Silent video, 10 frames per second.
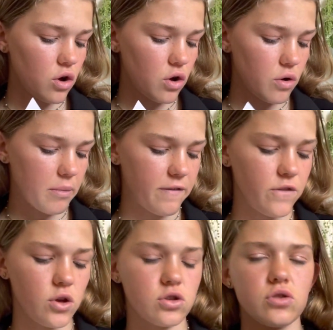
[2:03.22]
on my
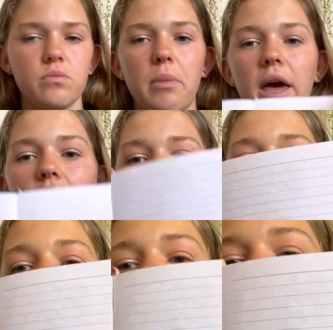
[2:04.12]
first page
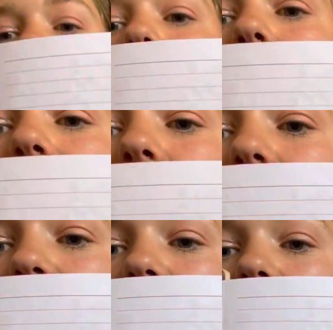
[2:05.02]
I just wrote,
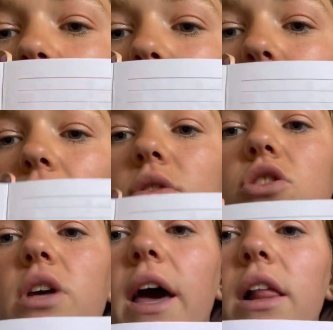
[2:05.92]
"This journal belongs
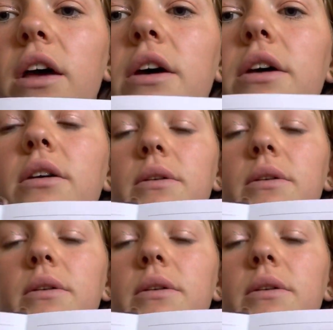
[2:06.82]
to Ella."